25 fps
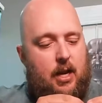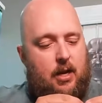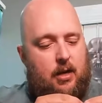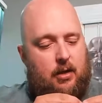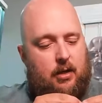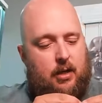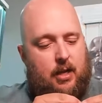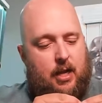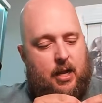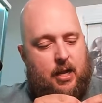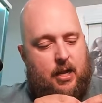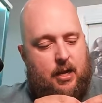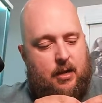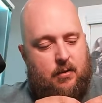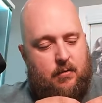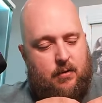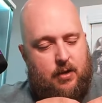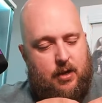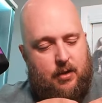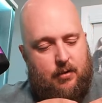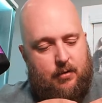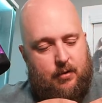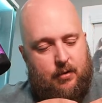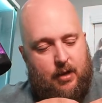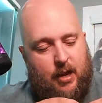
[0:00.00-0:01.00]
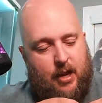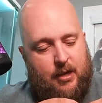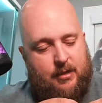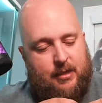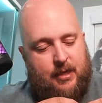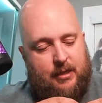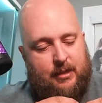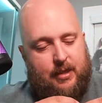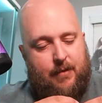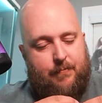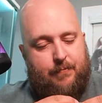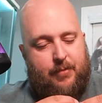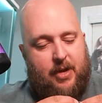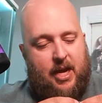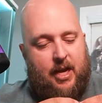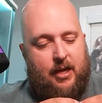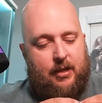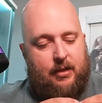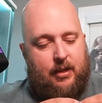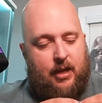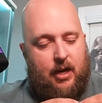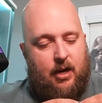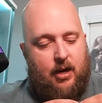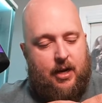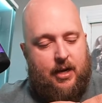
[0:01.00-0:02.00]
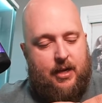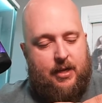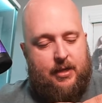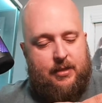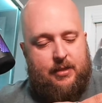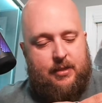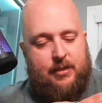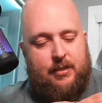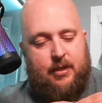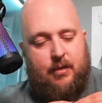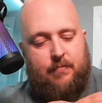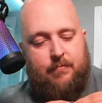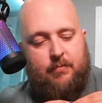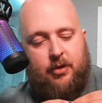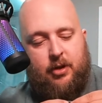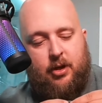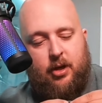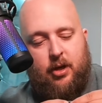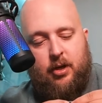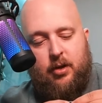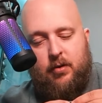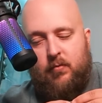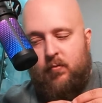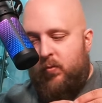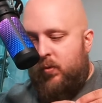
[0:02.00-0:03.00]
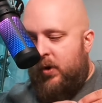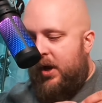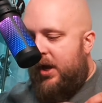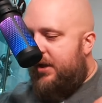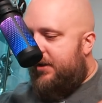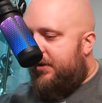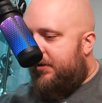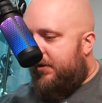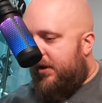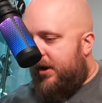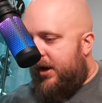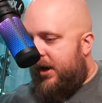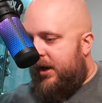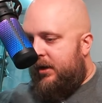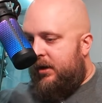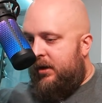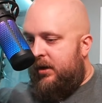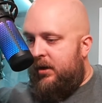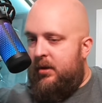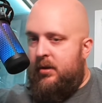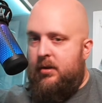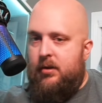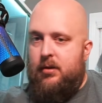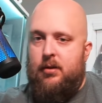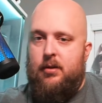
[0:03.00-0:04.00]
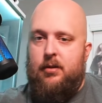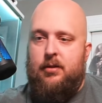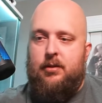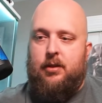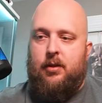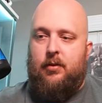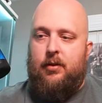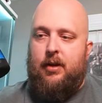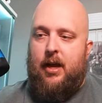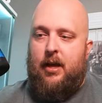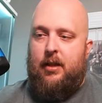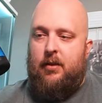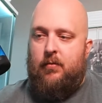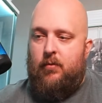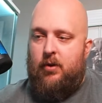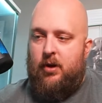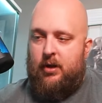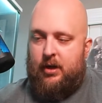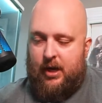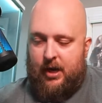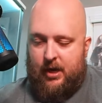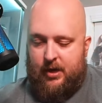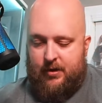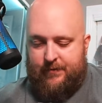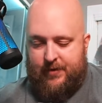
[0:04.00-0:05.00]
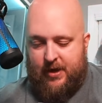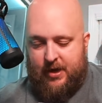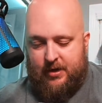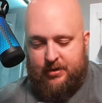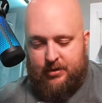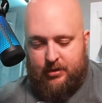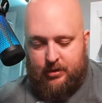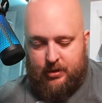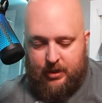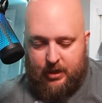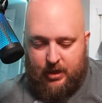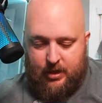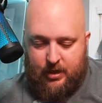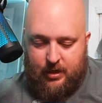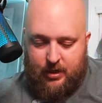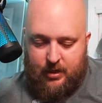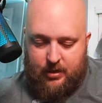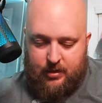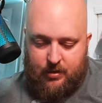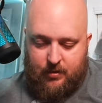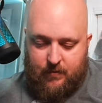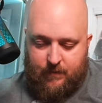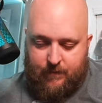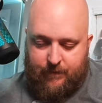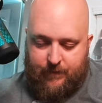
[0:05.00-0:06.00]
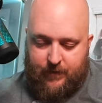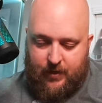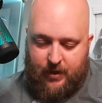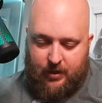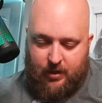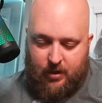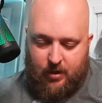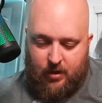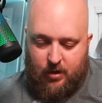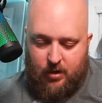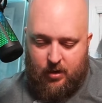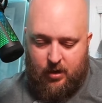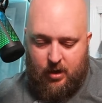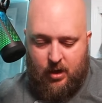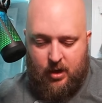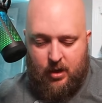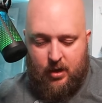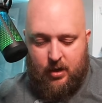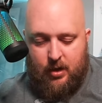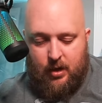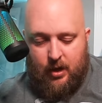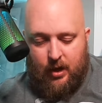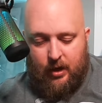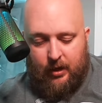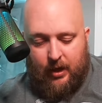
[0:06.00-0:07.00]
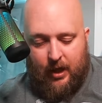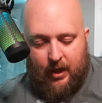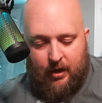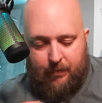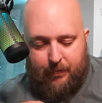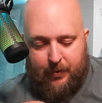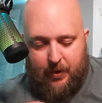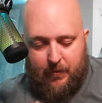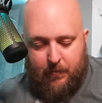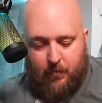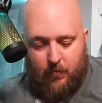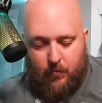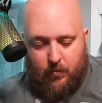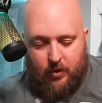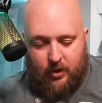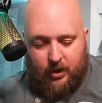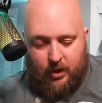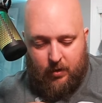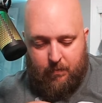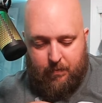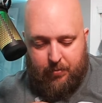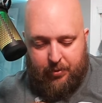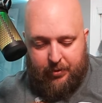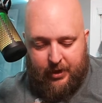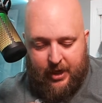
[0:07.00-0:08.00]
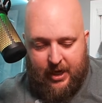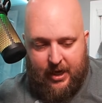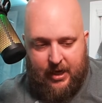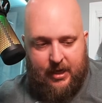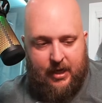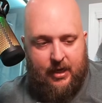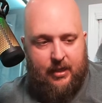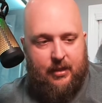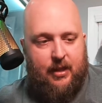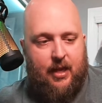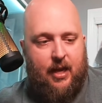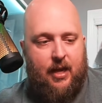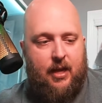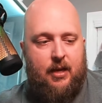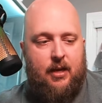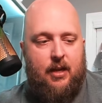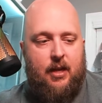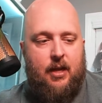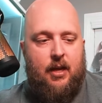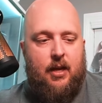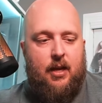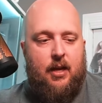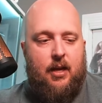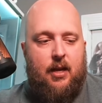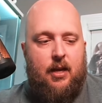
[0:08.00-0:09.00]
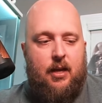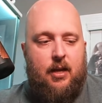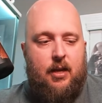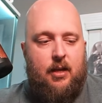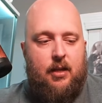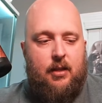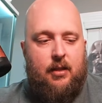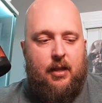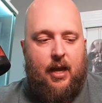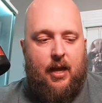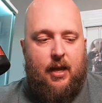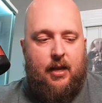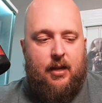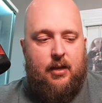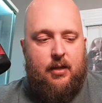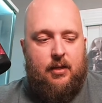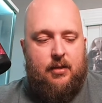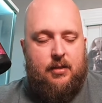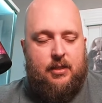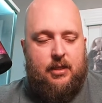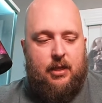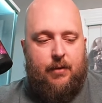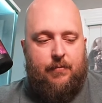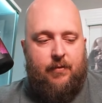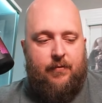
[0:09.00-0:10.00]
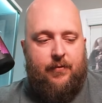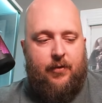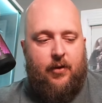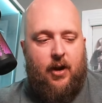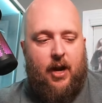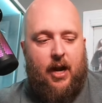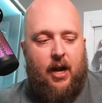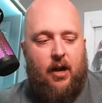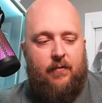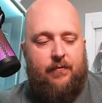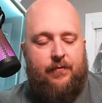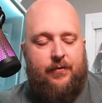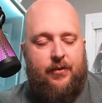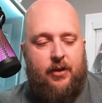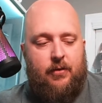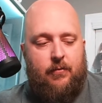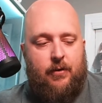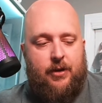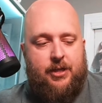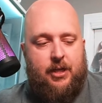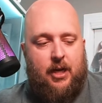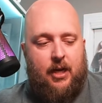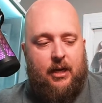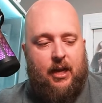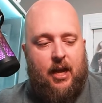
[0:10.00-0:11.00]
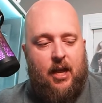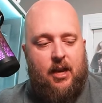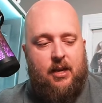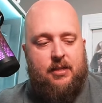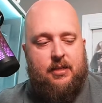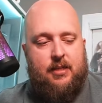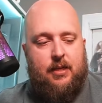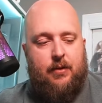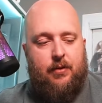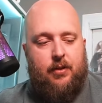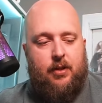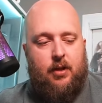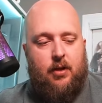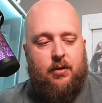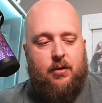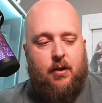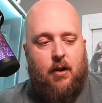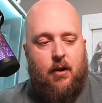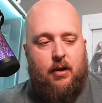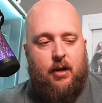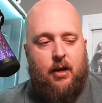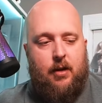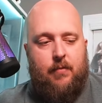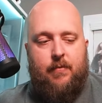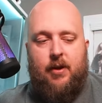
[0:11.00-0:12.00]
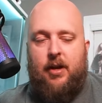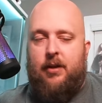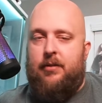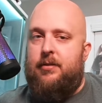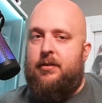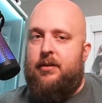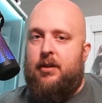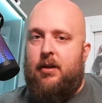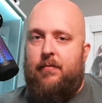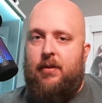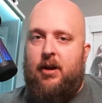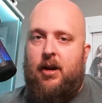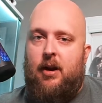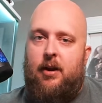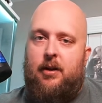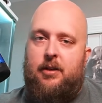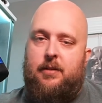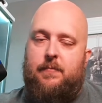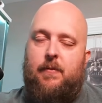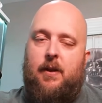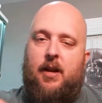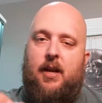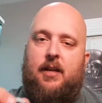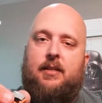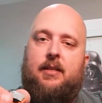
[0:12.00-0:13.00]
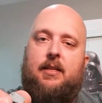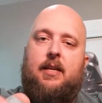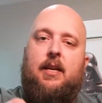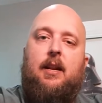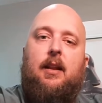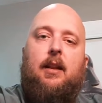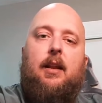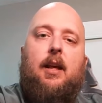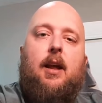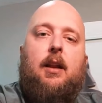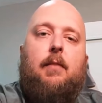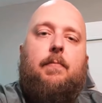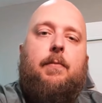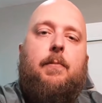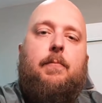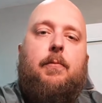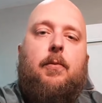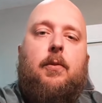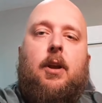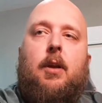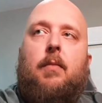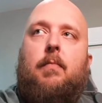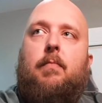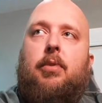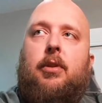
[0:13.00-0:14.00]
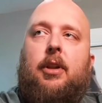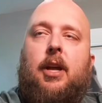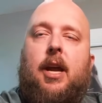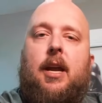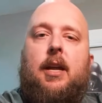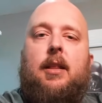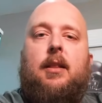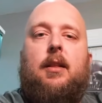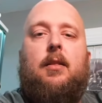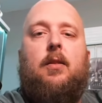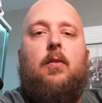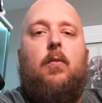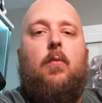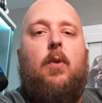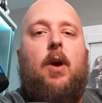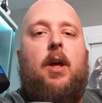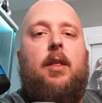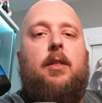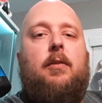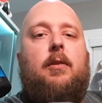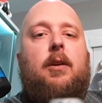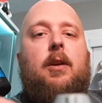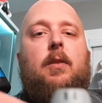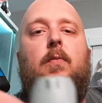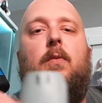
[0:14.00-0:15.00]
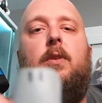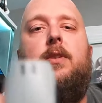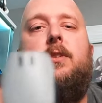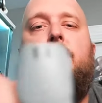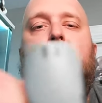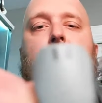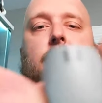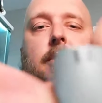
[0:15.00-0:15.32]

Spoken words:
a lot. Well, I take that back. There is some good weathering. So now that we're kind of actually getting into the figure, a lot of people were complaining that some of her outfit, which I kind of see what they're talking about in some areas, but I've seen a lot of people complain that the weathering wasn't